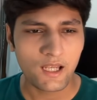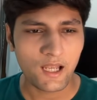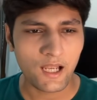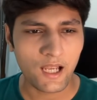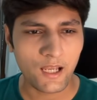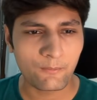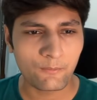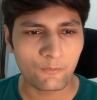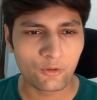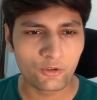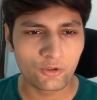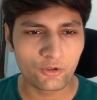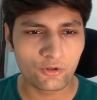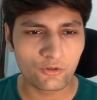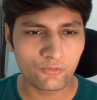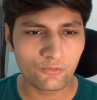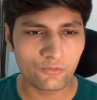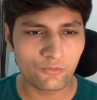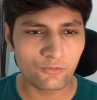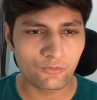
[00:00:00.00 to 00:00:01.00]
I'm going
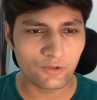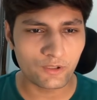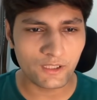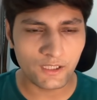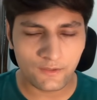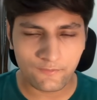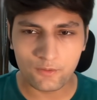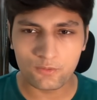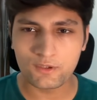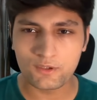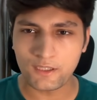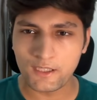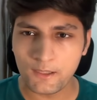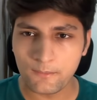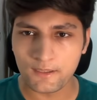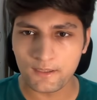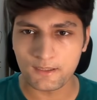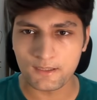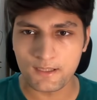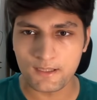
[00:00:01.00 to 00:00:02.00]
to give you three
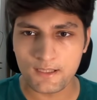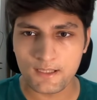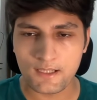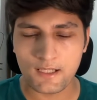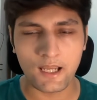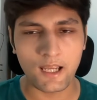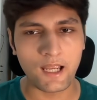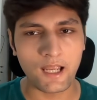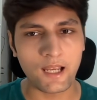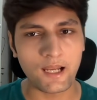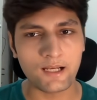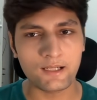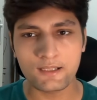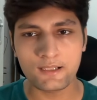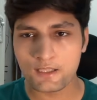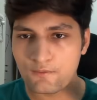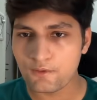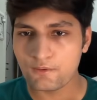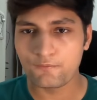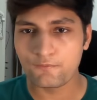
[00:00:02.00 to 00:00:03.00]
methods and
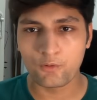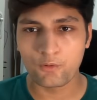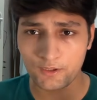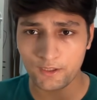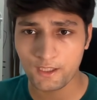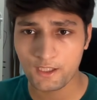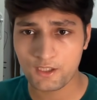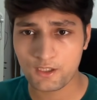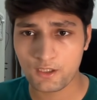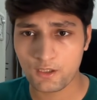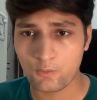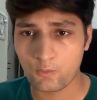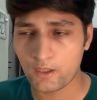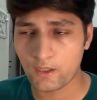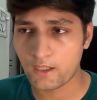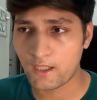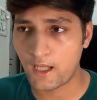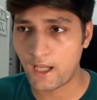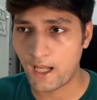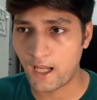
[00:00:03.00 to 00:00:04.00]
there's one fourth additional
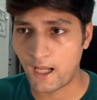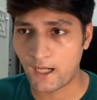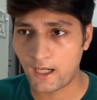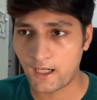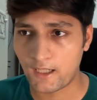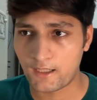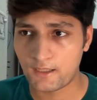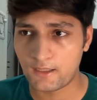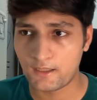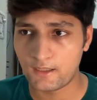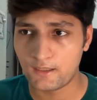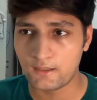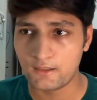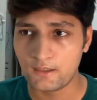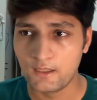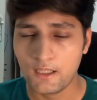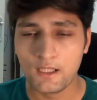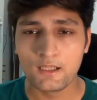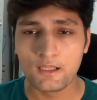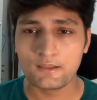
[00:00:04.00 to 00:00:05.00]
one and
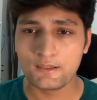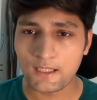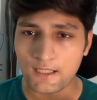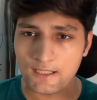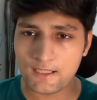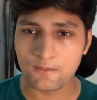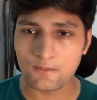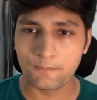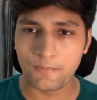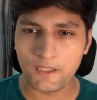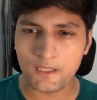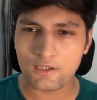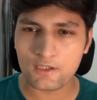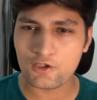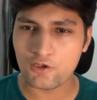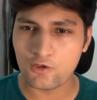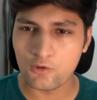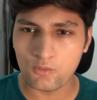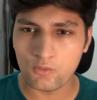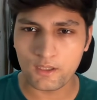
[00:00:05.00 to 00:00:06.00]
that is a bit
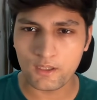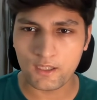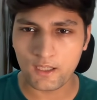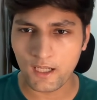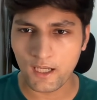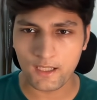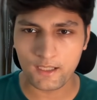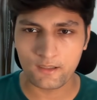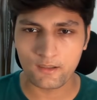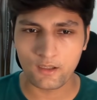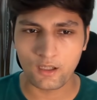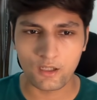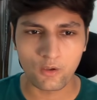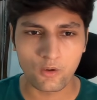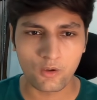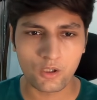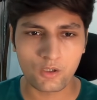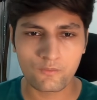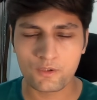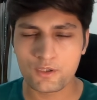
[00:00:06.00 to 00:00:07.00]
slower and a
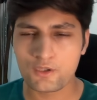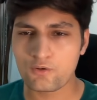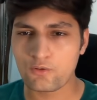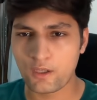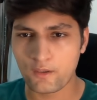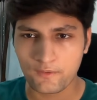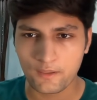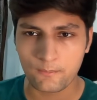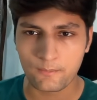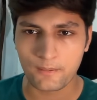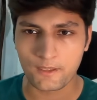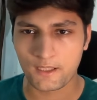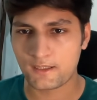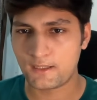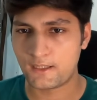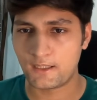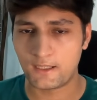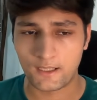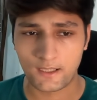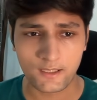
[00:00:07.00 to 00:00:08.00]
longer one, so I've kept it at
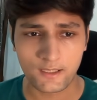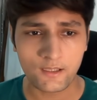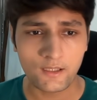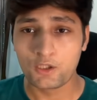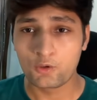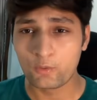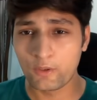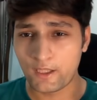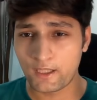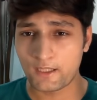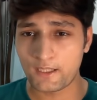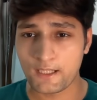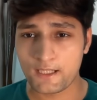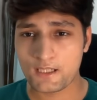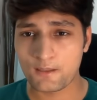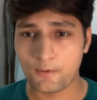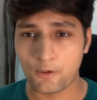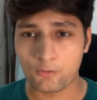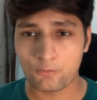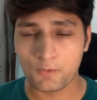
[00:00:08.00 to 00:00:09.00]
the end. Quick context
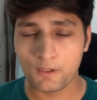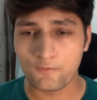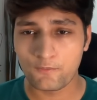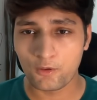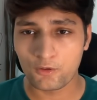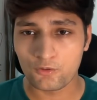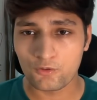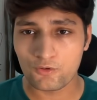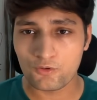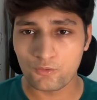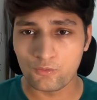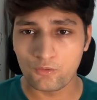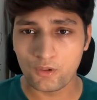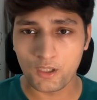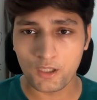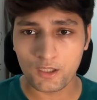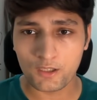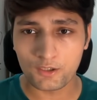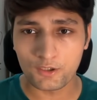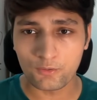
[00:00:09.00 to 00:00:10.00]
about me for those who
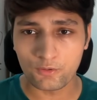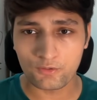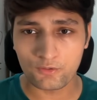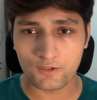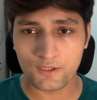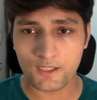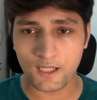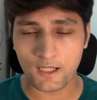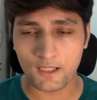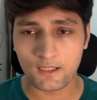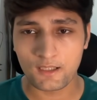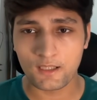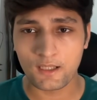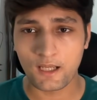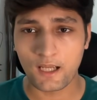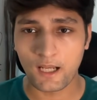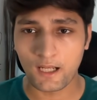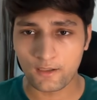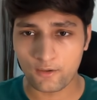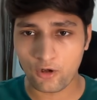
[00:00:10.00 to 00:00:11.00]
are new to the channel.
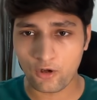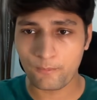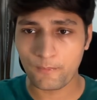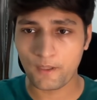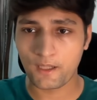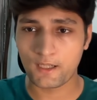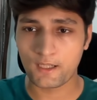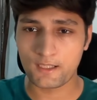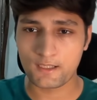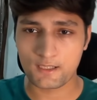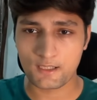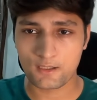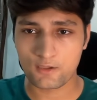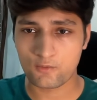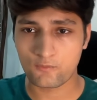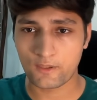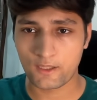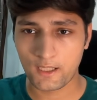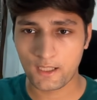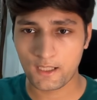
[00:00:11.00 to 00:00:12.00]
I'll drop my credentials
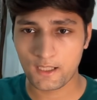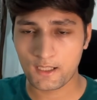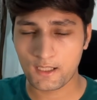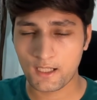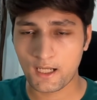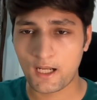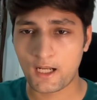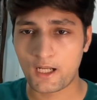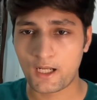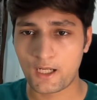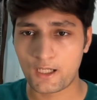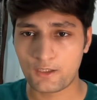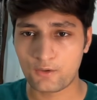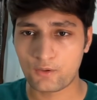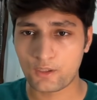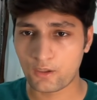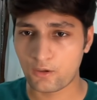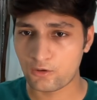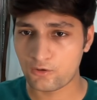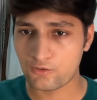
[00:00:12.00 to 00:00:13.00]
over here and you
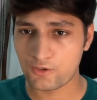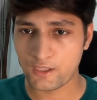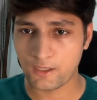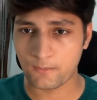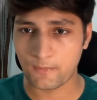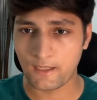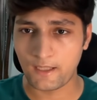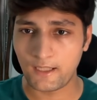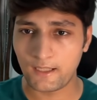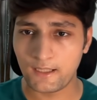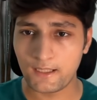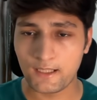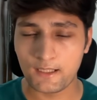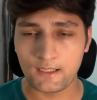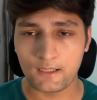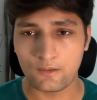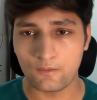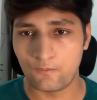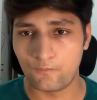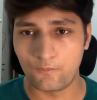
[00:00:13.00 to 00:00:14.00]
can also check my
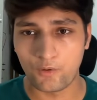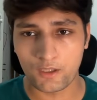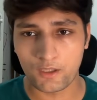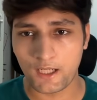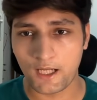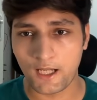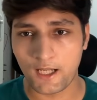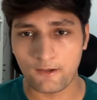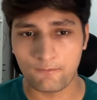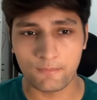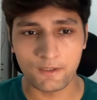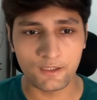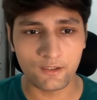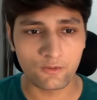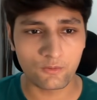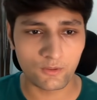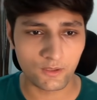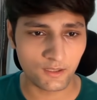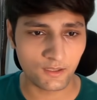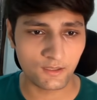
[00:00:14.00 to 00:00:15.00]
LinkedIn, what I have been
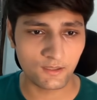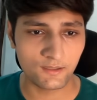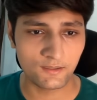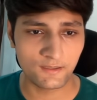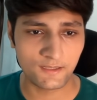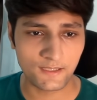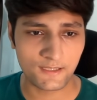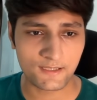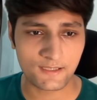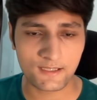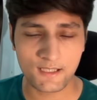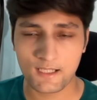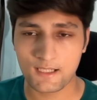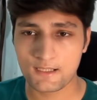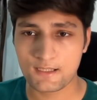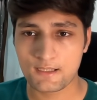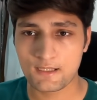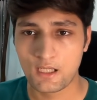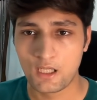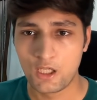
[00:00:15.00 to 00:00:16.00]
doing these
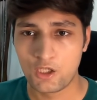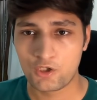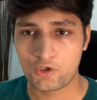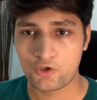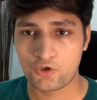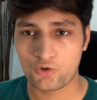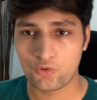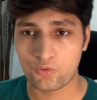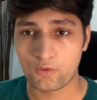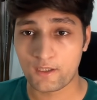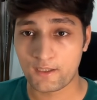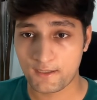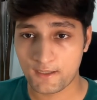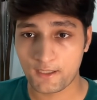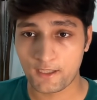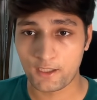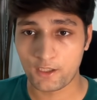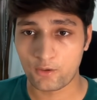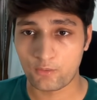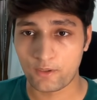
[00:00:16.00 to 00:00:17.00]
days. So let's get
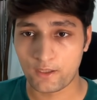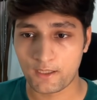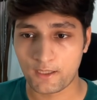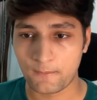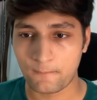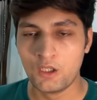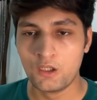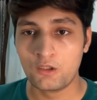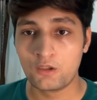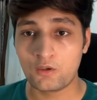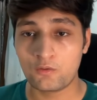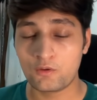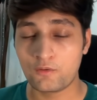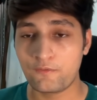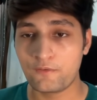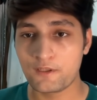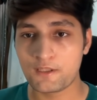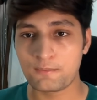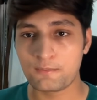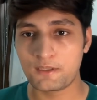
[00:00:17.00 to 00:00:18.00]
into it. Now the
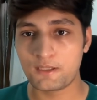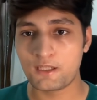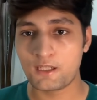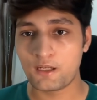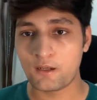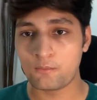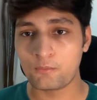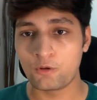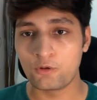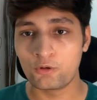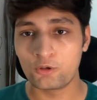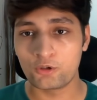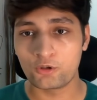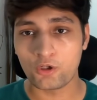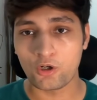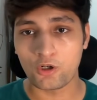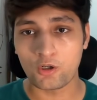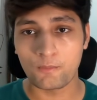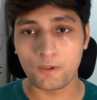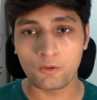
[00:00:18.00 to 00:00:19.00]
first method that I'm going to
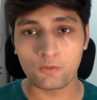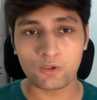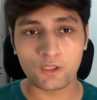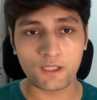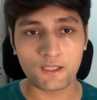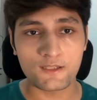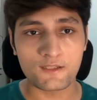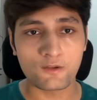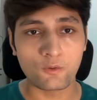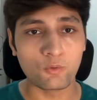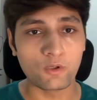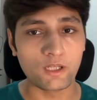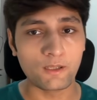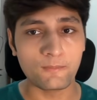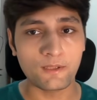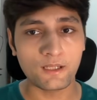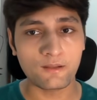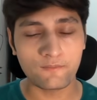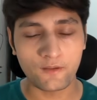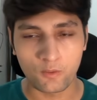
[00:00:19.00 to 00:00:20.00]
talk about is cold
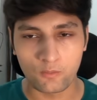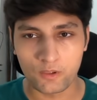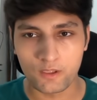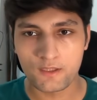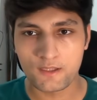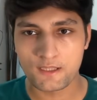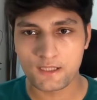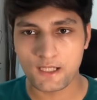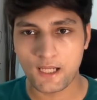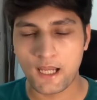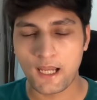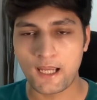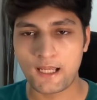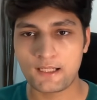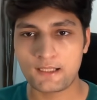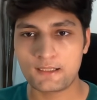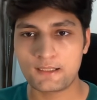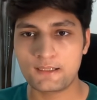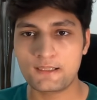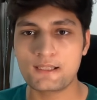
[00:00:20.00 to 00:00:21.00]
emailing founders,
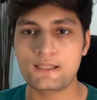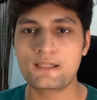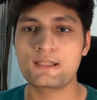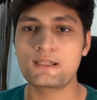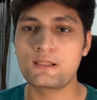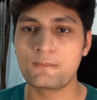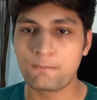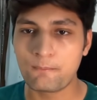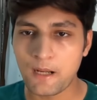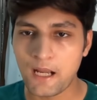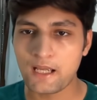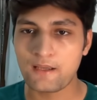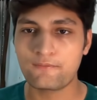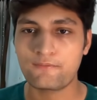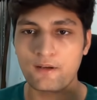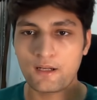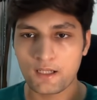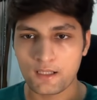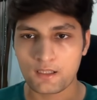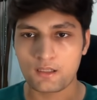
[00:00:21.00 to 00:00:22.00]
and this is the by
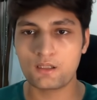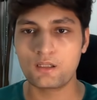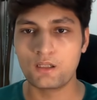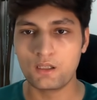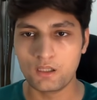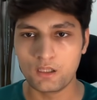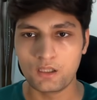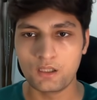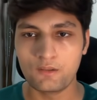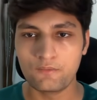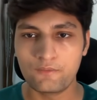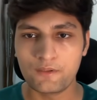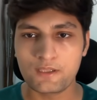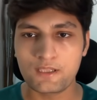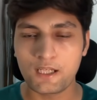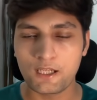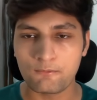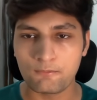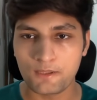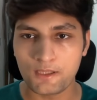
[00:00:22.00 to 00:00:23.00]
far which
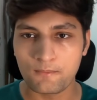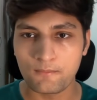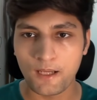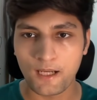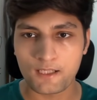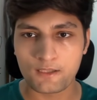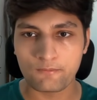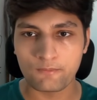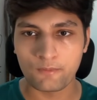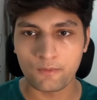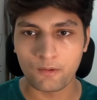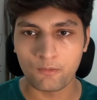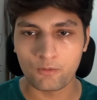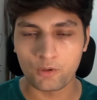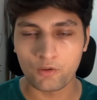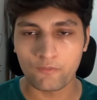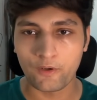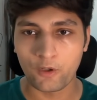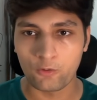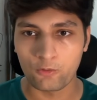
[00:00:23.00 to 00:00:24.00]
gave me the maximum amount
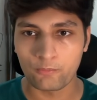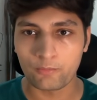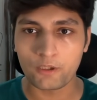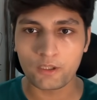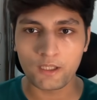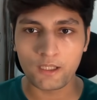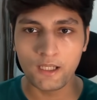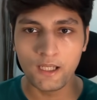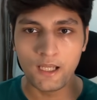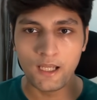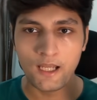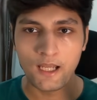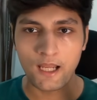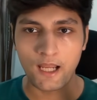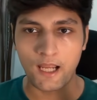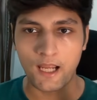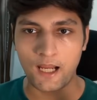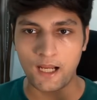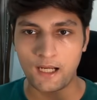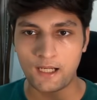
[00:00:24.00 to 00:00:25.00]
of output,
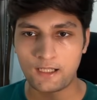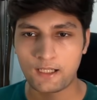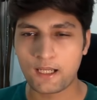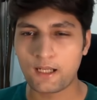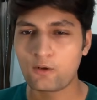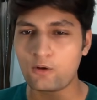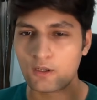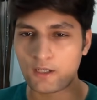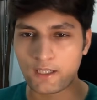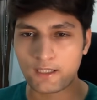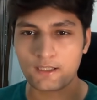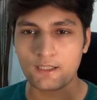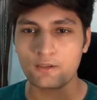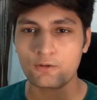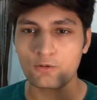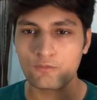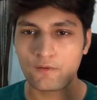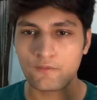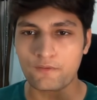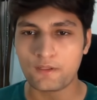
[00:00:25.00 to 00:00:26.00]
and I got like 10
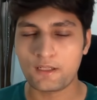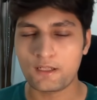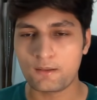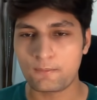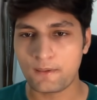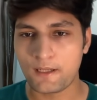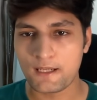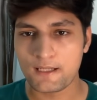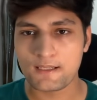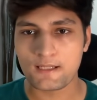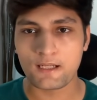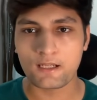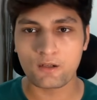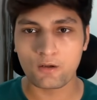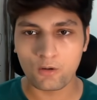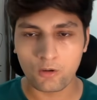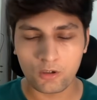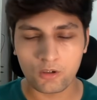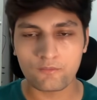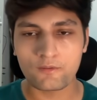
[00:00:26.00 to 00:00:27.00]
to 15 replies and a
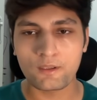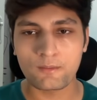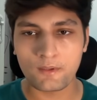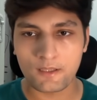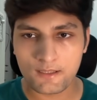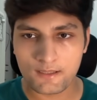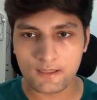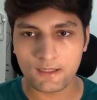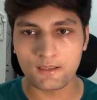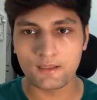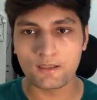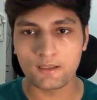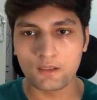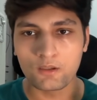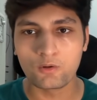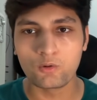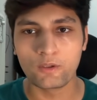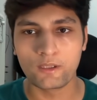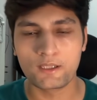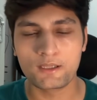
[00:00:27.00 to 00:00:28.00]
lot of them are still
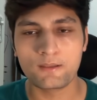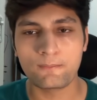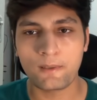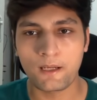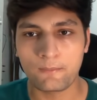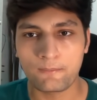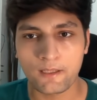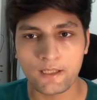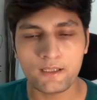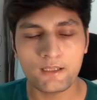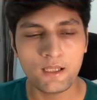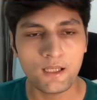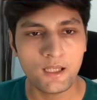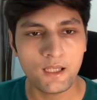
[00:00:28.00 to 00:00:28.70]
going in the pipeline.